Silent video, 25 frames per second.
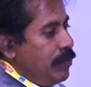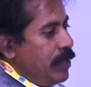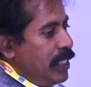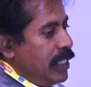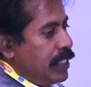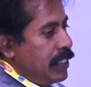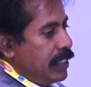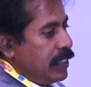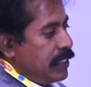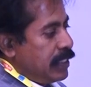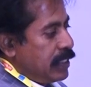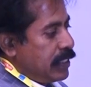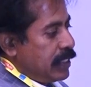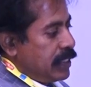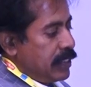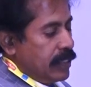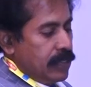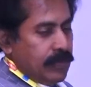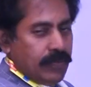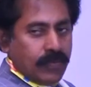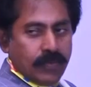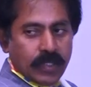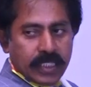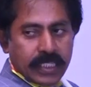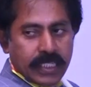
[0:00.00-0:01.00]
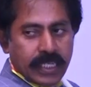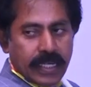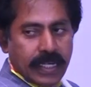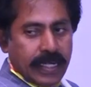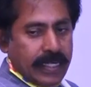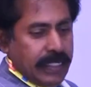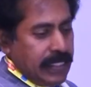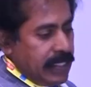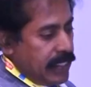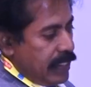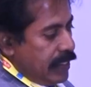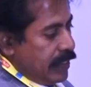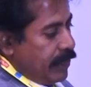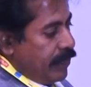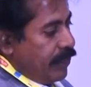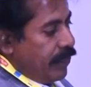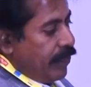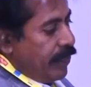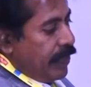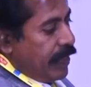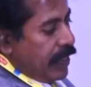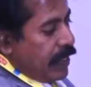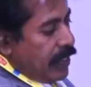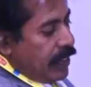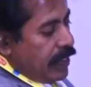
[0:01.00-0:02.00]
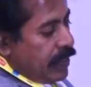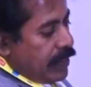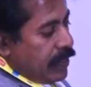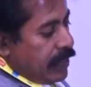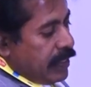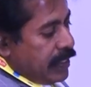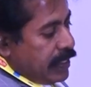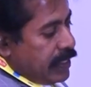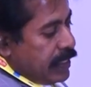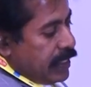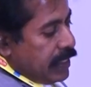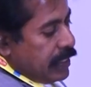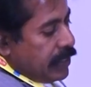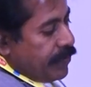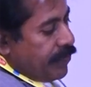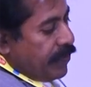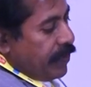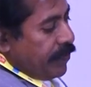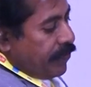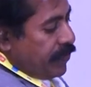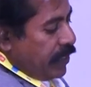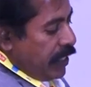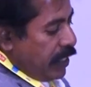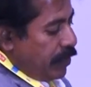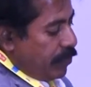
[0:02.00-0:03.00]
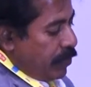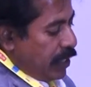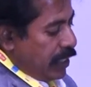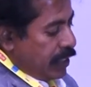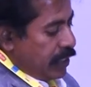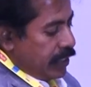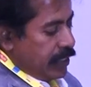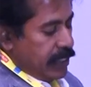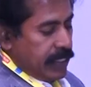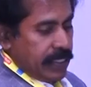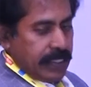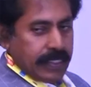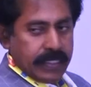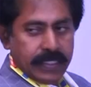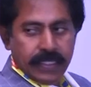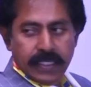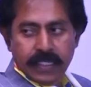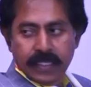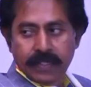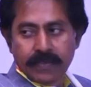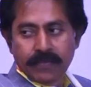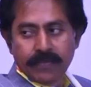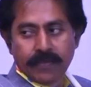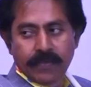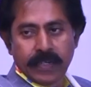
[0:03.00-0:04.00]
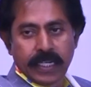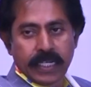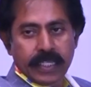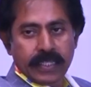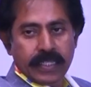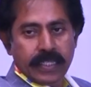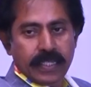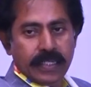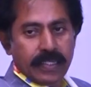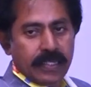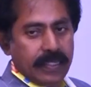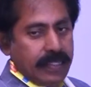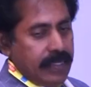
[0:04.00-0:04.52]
meters was the height. This is 15 meters is the width,